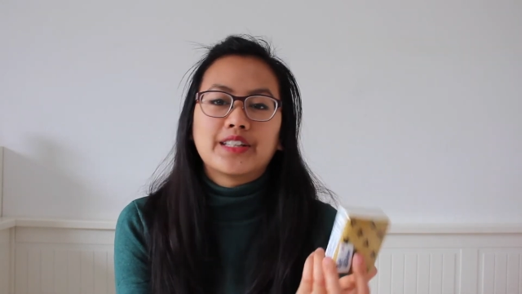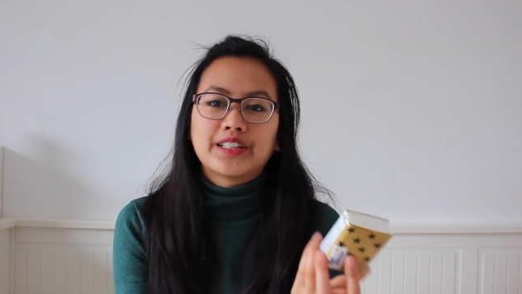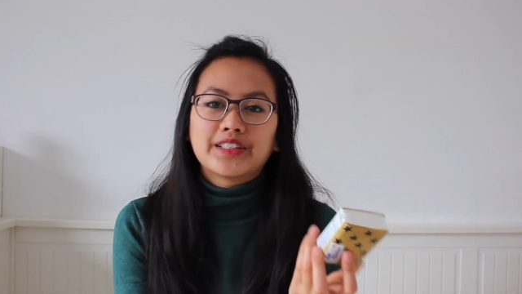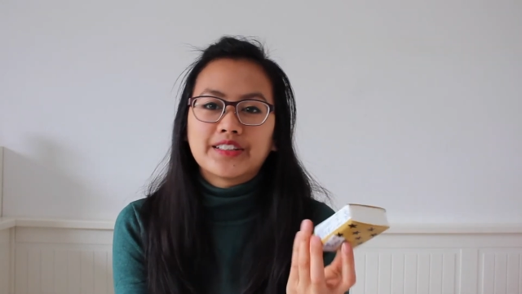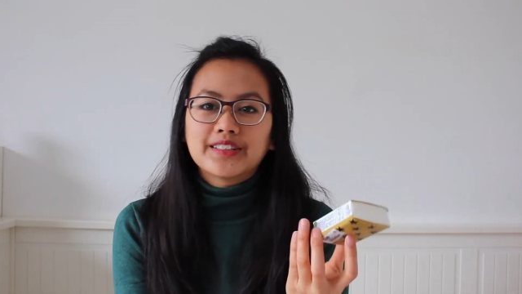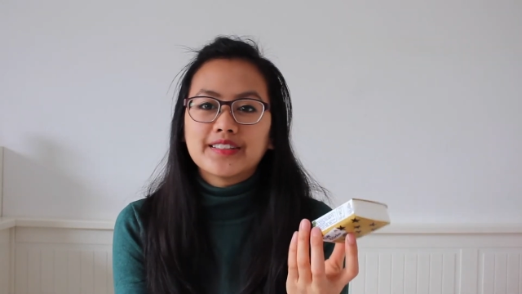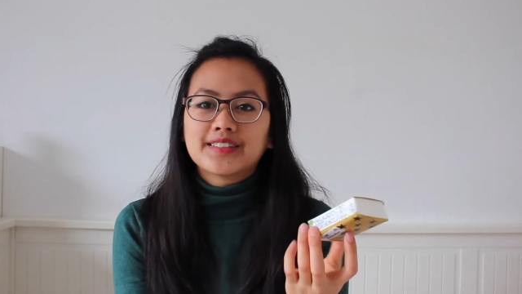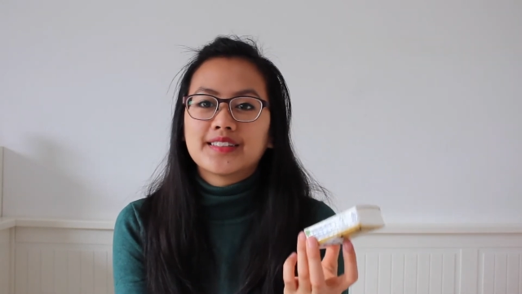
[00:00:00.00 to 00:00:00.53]

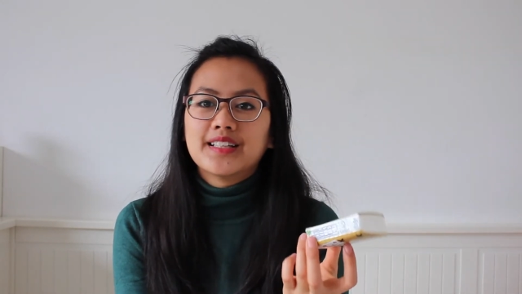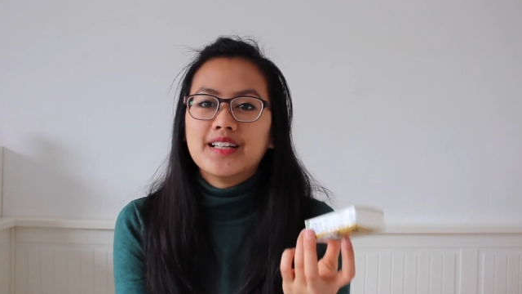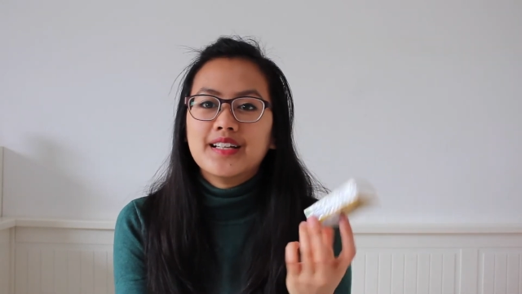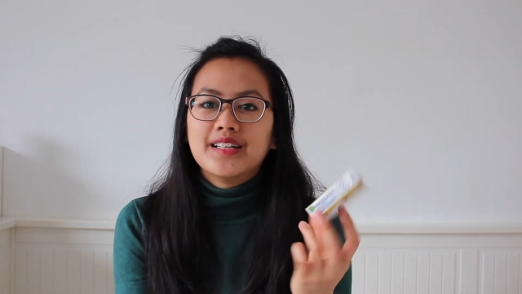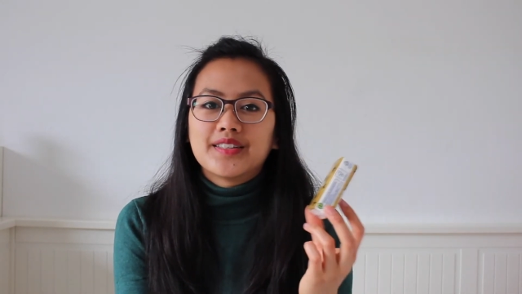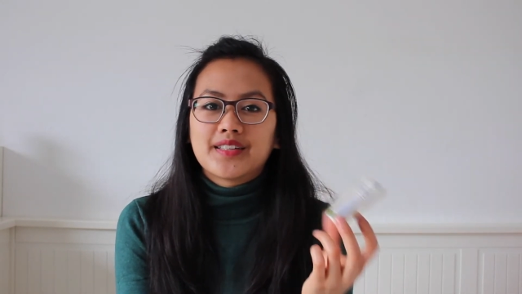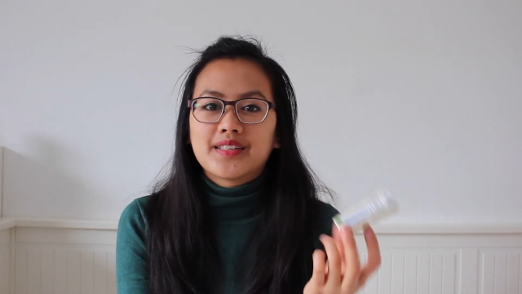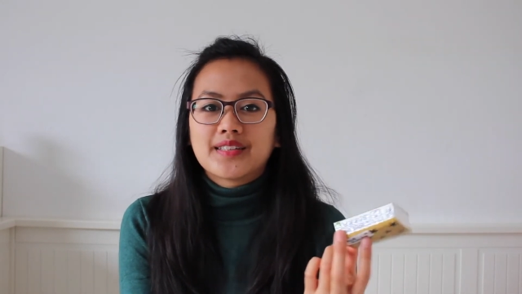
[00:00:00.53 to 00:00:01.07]
years
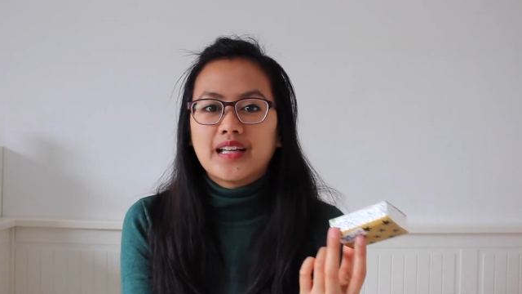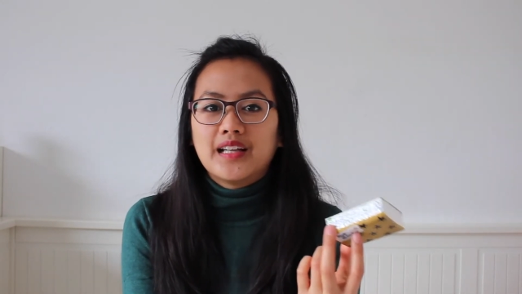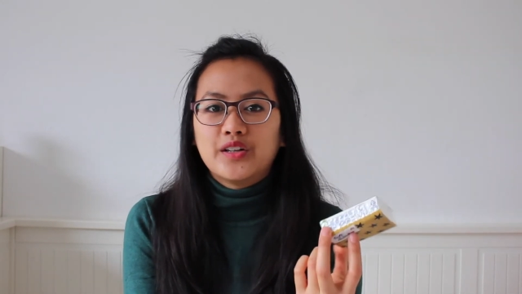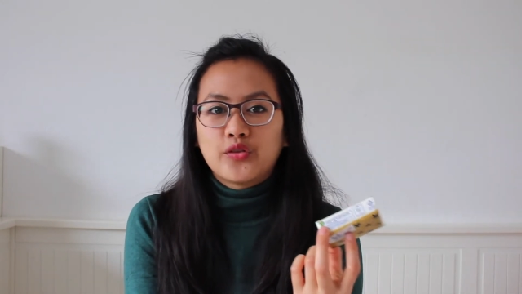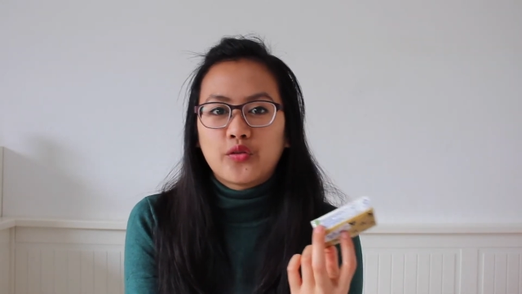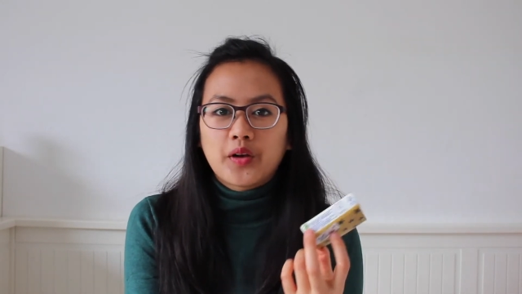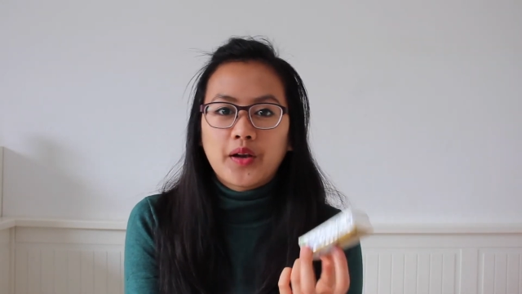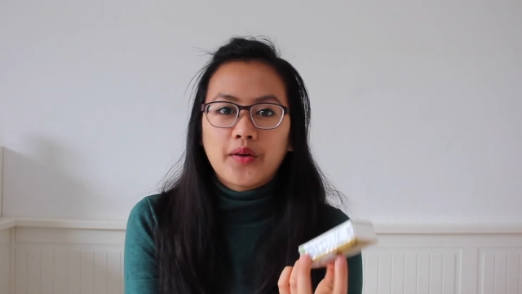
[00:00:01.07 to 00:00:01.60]
since I
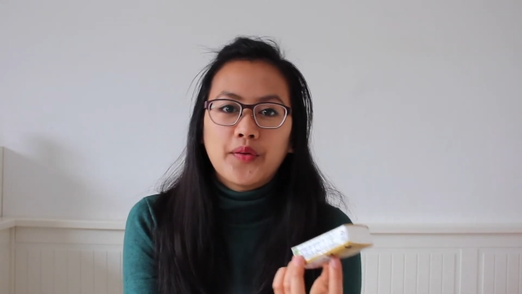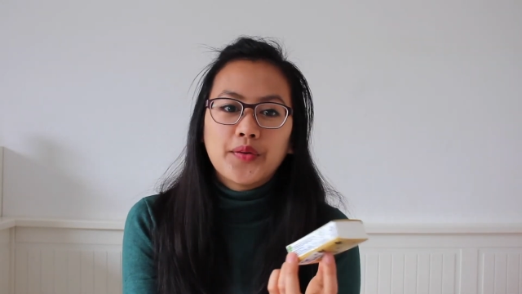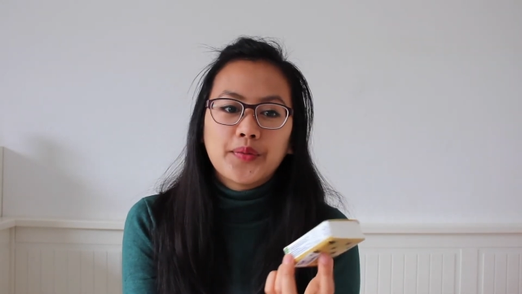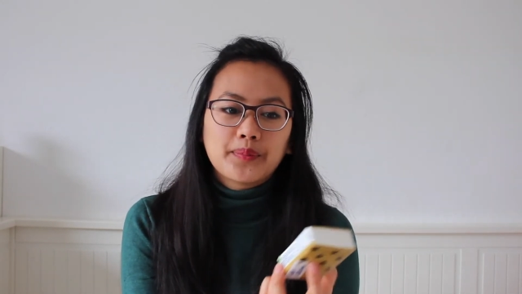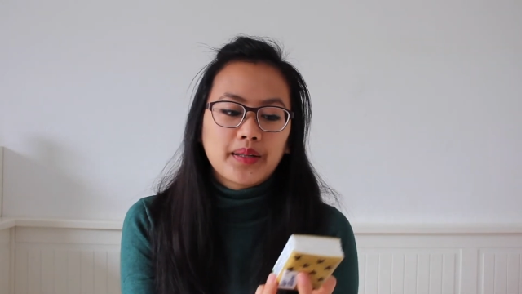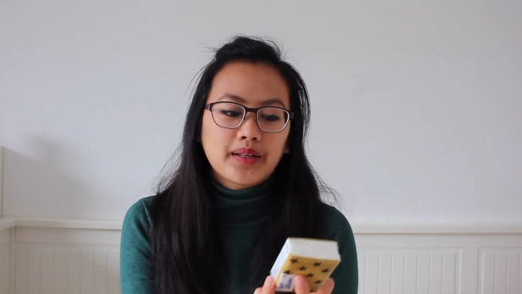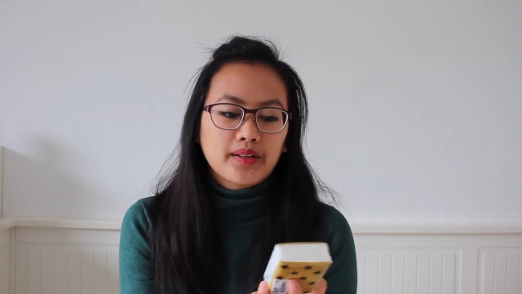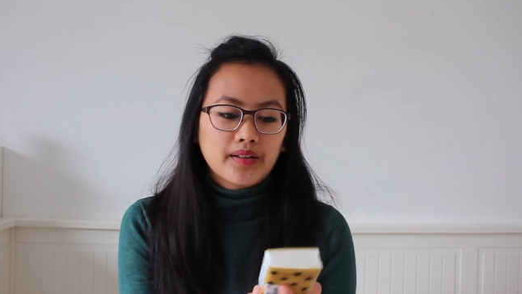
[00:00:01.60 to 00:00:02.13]
live
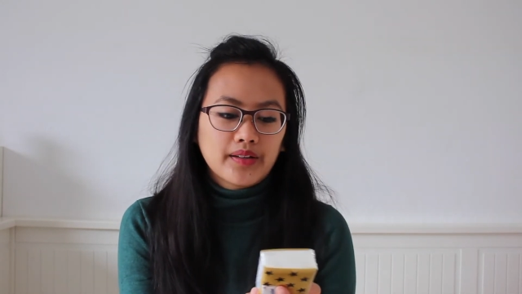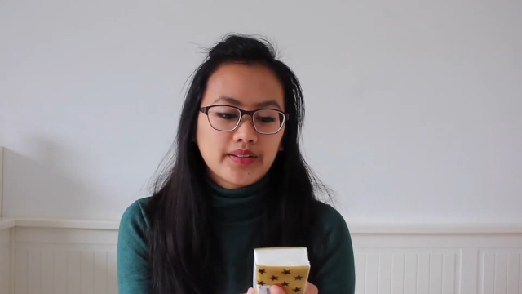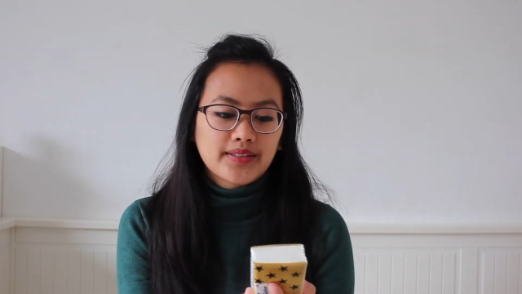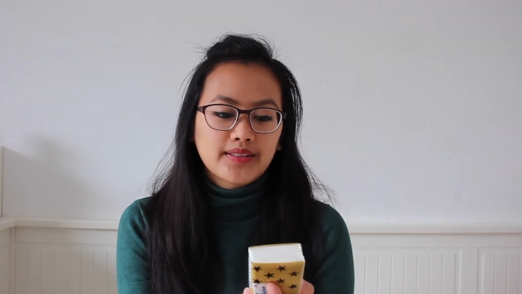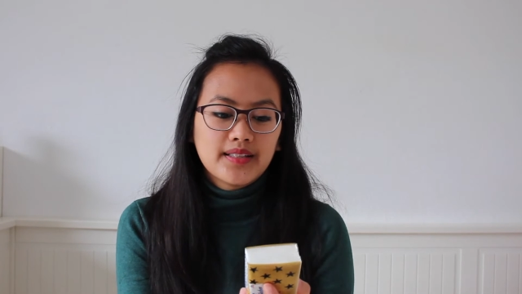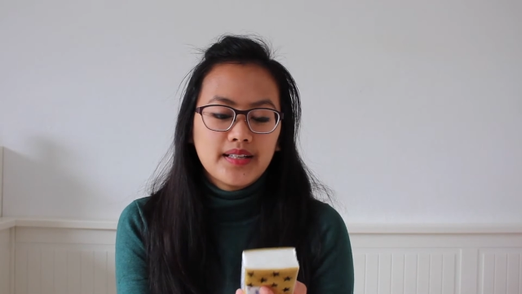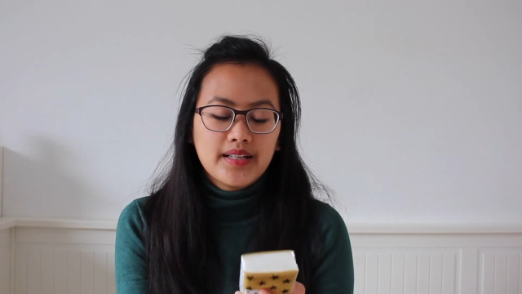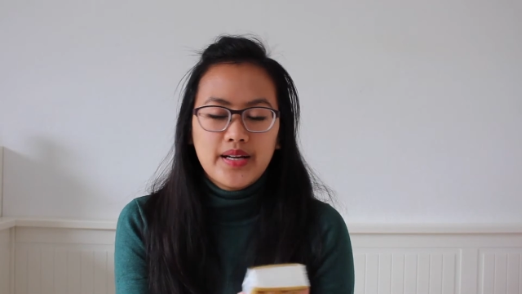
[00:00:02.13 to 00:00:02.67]
alone because,